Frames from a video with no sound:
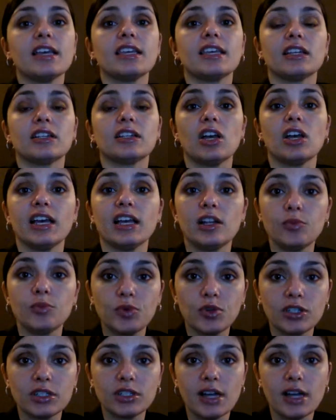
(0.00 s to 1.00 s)
can help
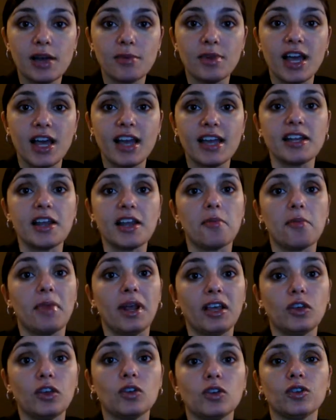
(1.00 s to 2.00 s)
your timeline and
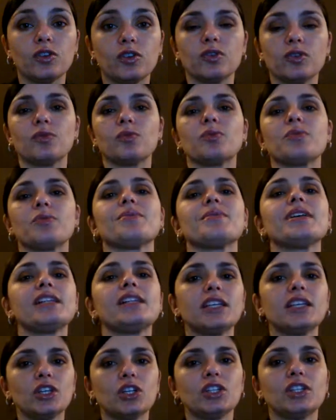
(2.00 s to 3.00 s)
make you look
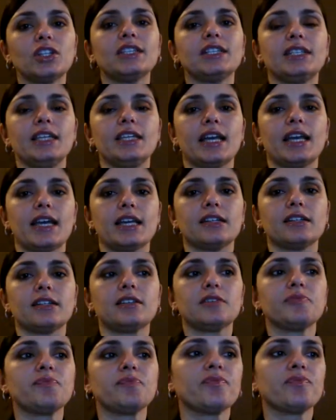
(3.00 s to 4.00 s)
really good at the end.
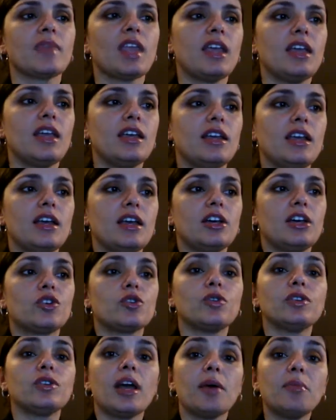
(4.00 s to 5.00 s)

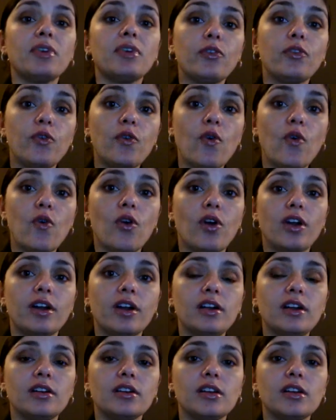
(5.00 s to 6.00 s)
Rule number 4,